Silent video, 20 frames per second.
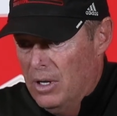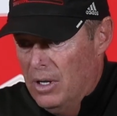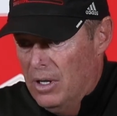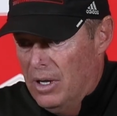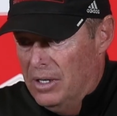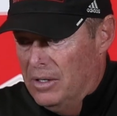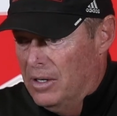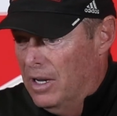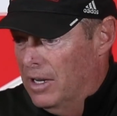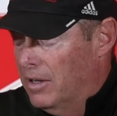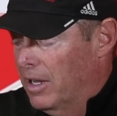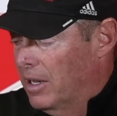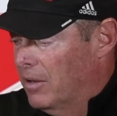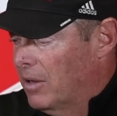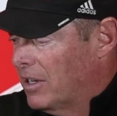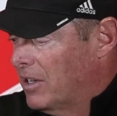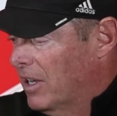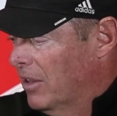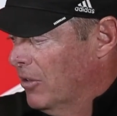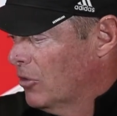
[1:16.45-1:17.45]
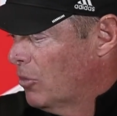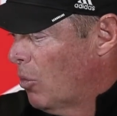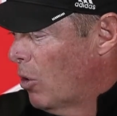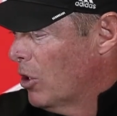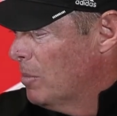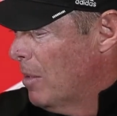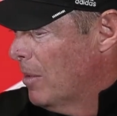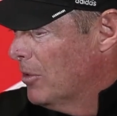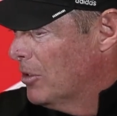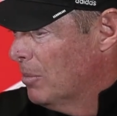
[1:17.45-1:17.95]
Uh, and then, like I said, there's
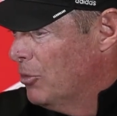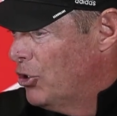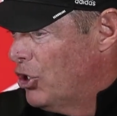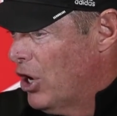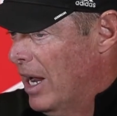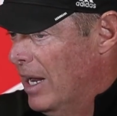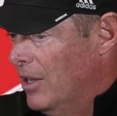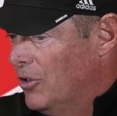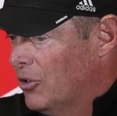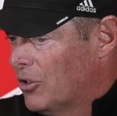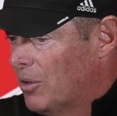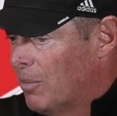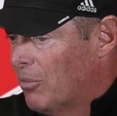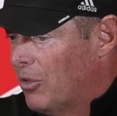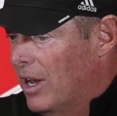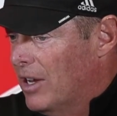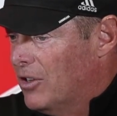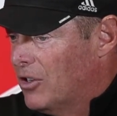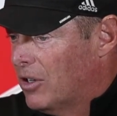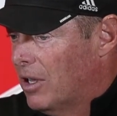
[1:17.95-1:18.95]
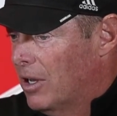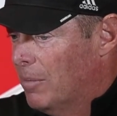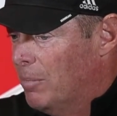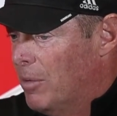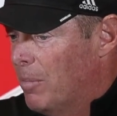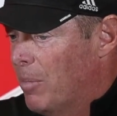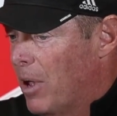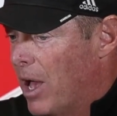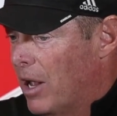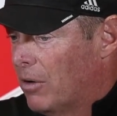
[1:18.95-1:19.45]
always maybe some shades or some things that could
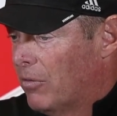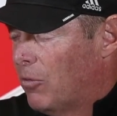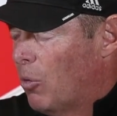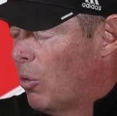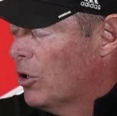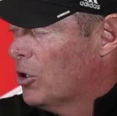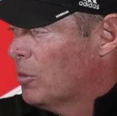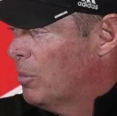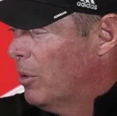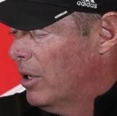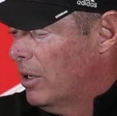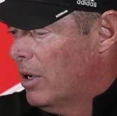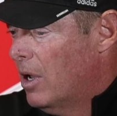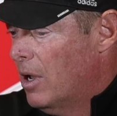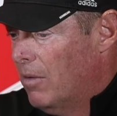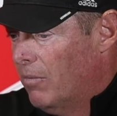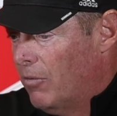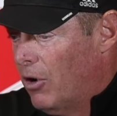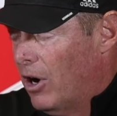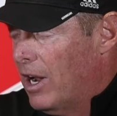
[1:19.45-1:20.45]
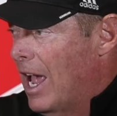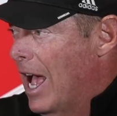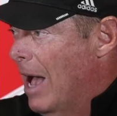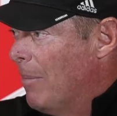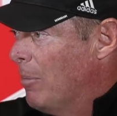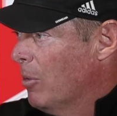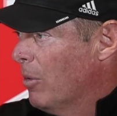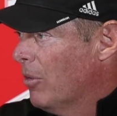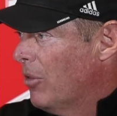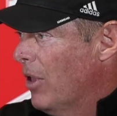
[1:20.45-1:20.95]
be better for us, but very
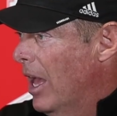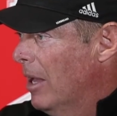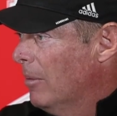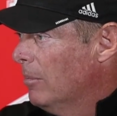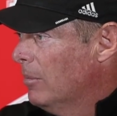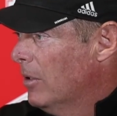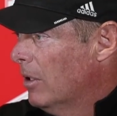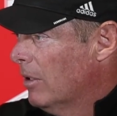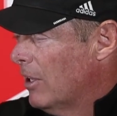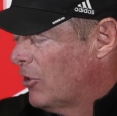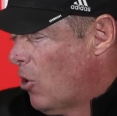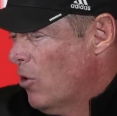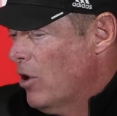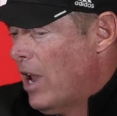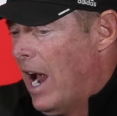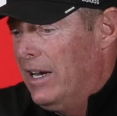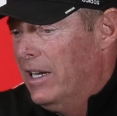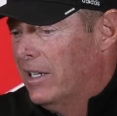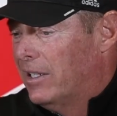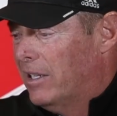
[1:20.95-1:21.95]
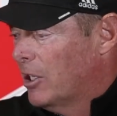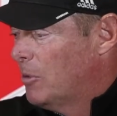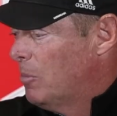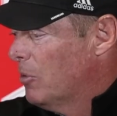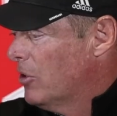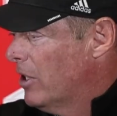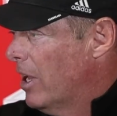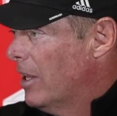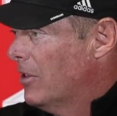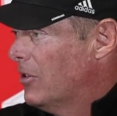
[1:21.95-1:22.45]
happy with that. Let's go
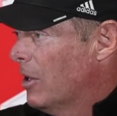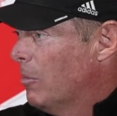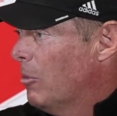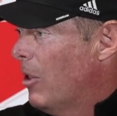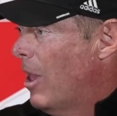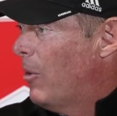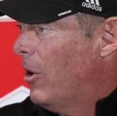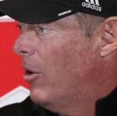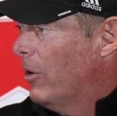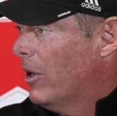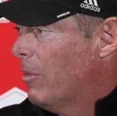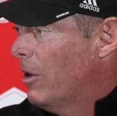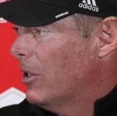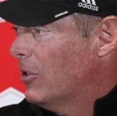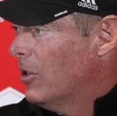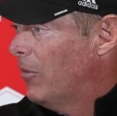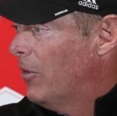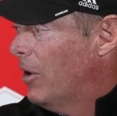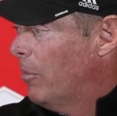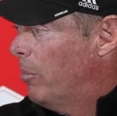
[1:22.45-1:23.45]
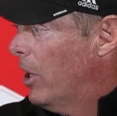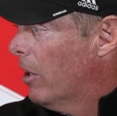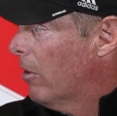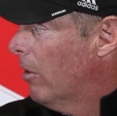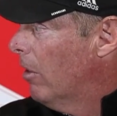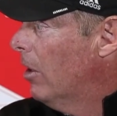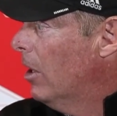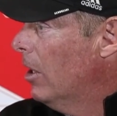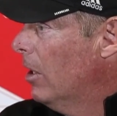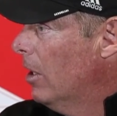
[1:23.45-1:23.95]
96% So, That I don't get myself in a
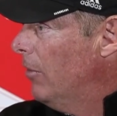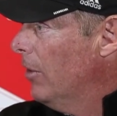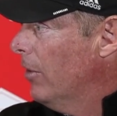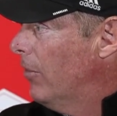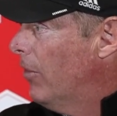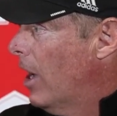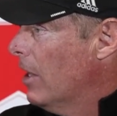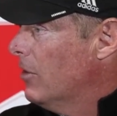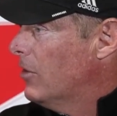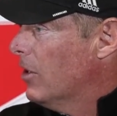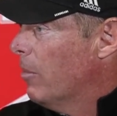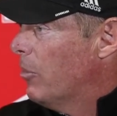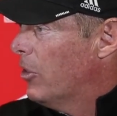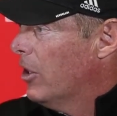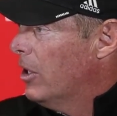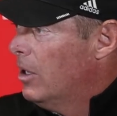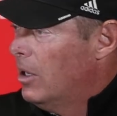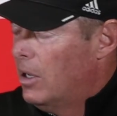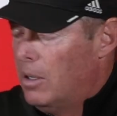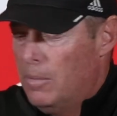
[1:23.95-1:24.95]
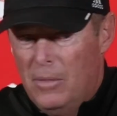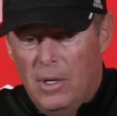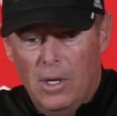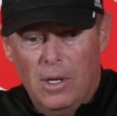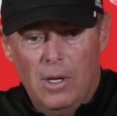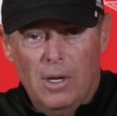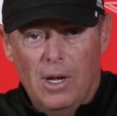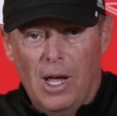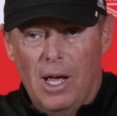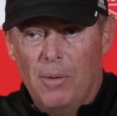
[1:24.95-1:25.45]
pickle if you find something.
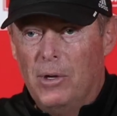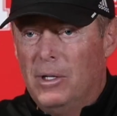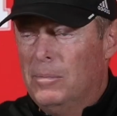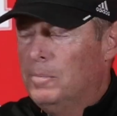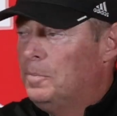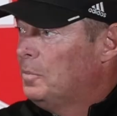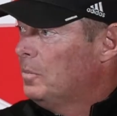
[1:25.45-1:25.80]
Got me.